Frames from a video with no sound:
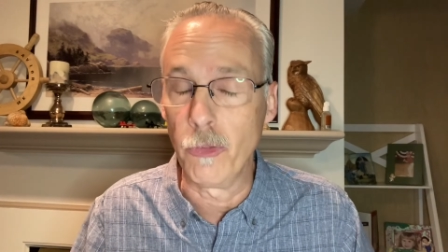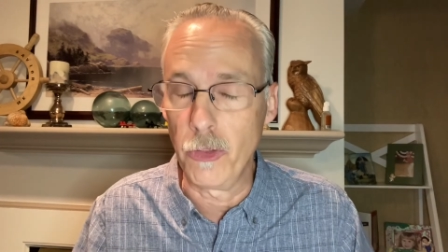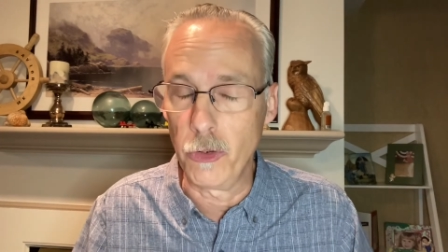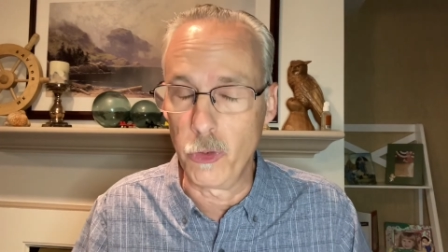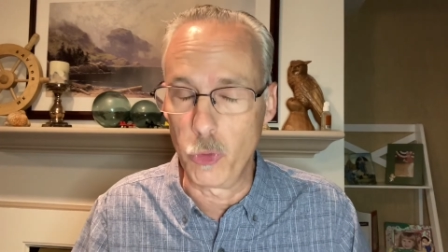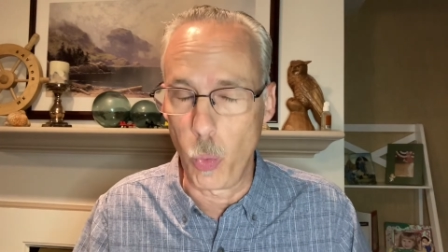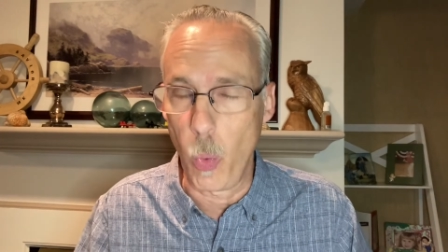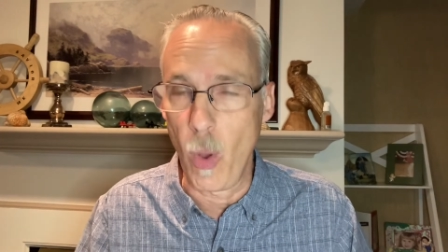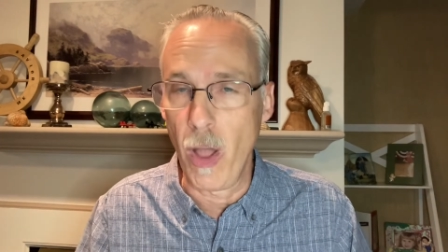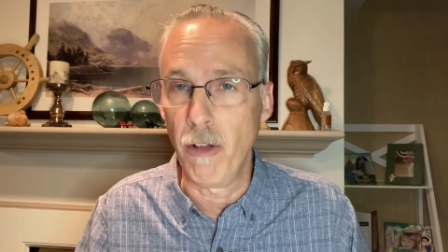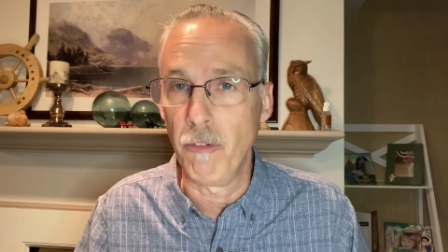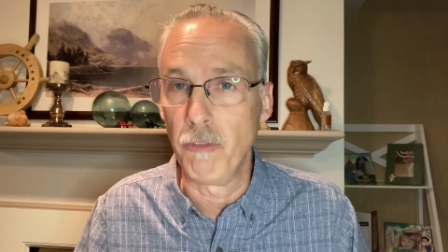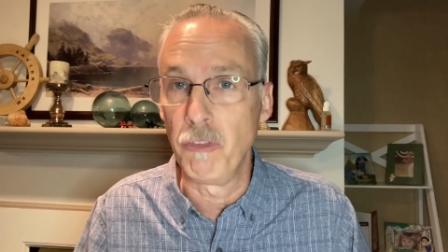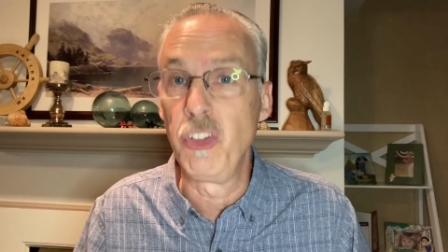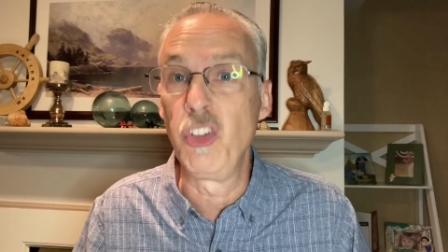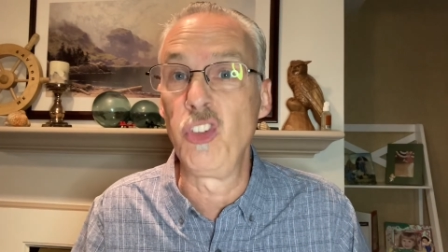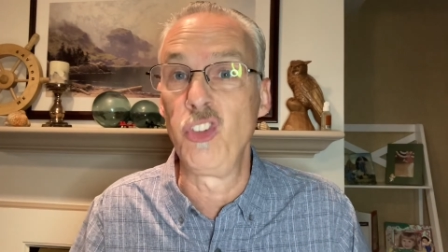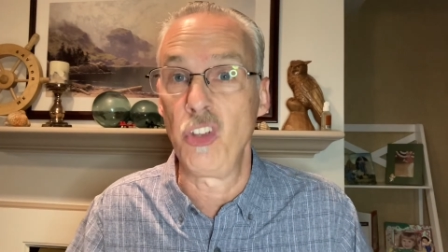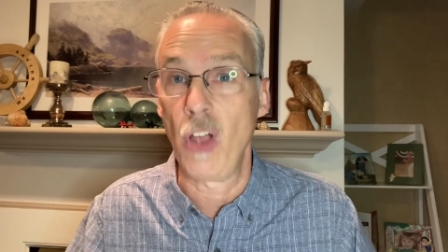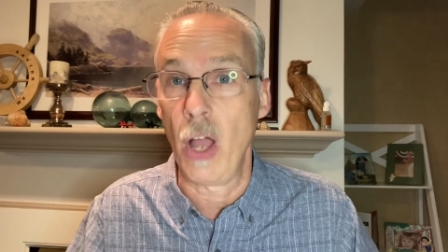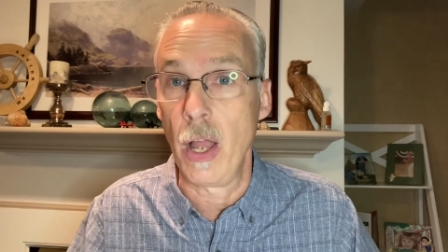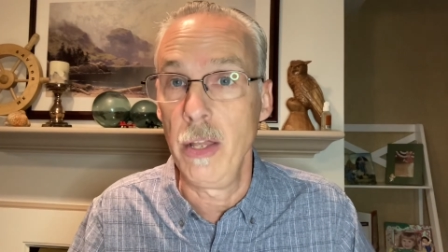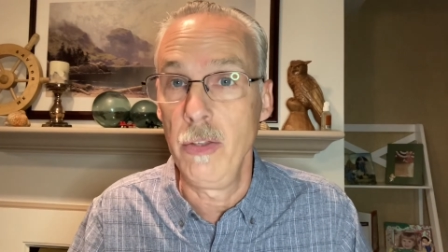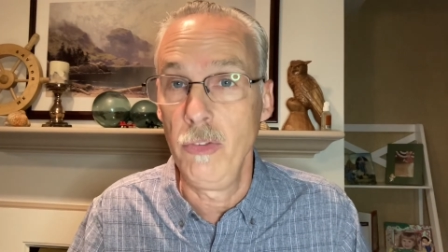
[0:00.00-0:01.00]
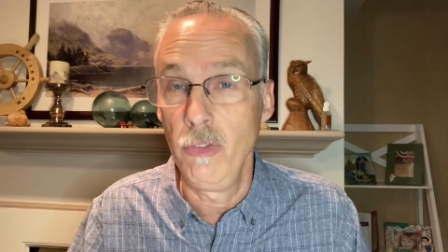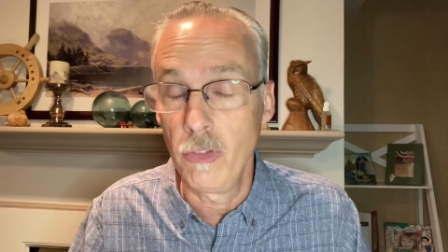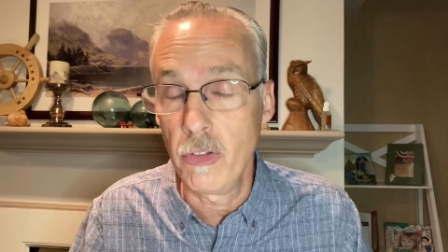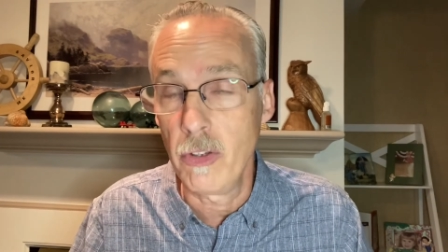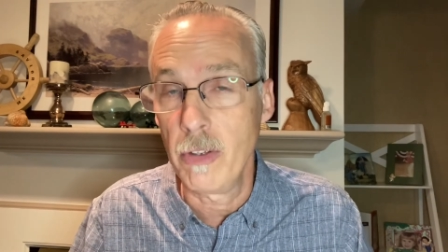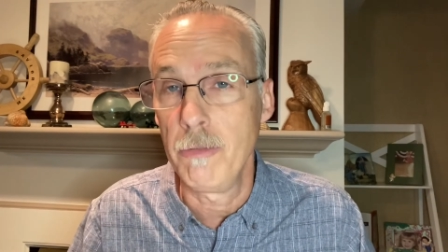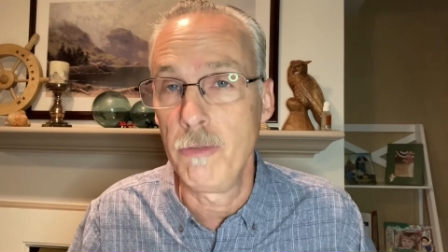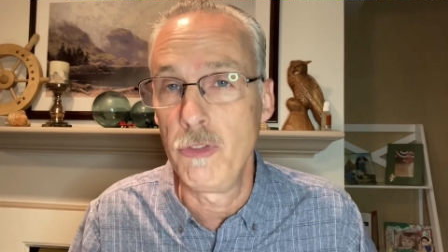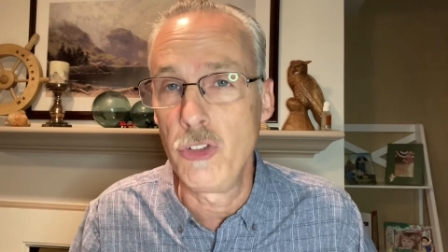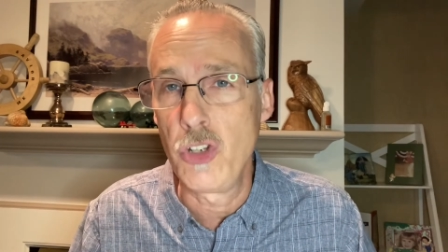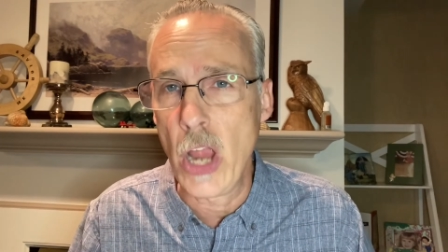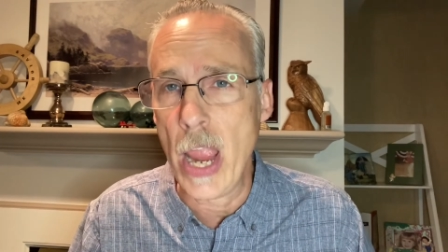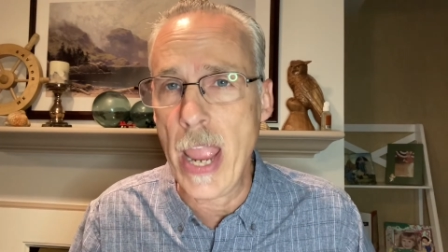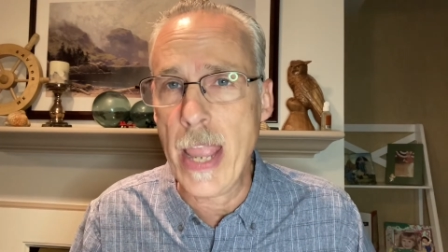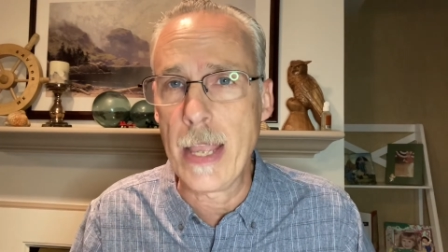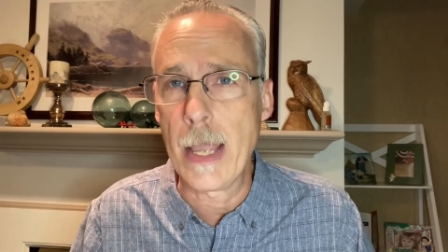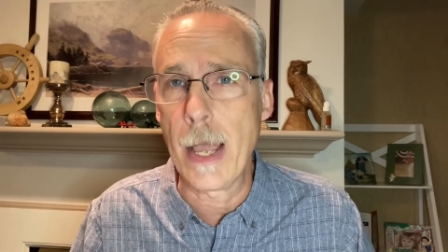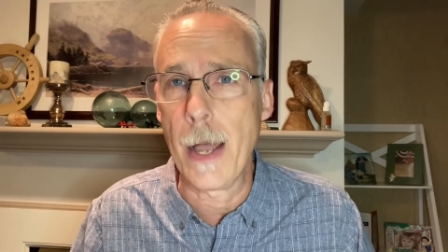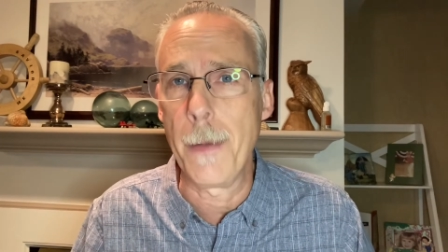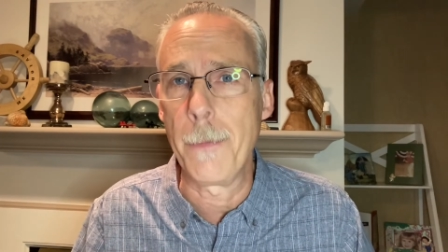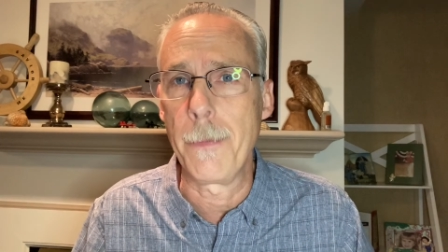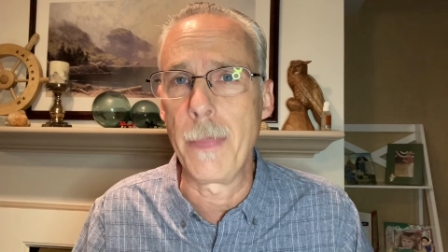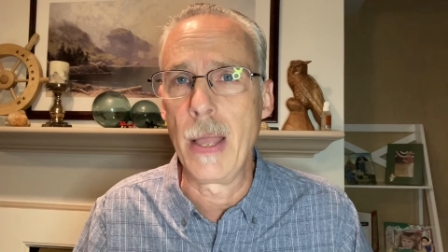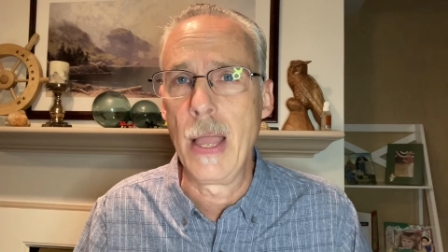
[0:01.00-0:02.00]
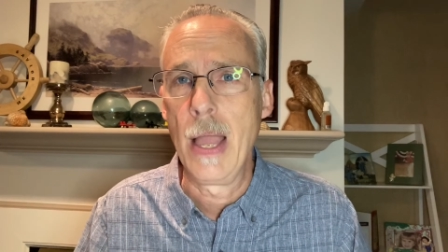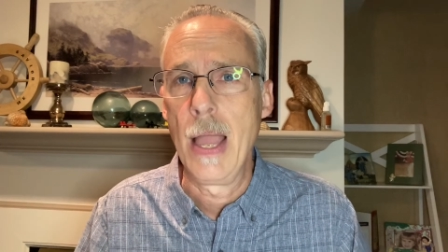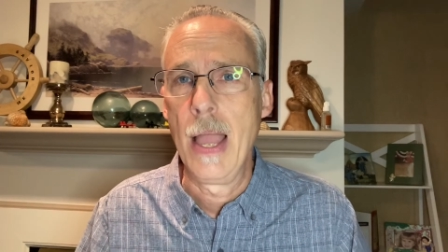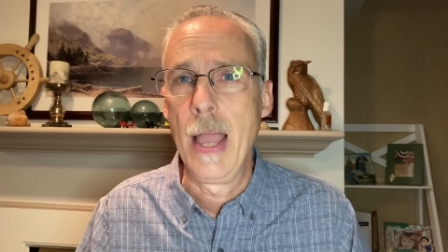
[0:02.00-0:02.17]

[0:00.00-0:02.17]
the 12 sons of Jacob.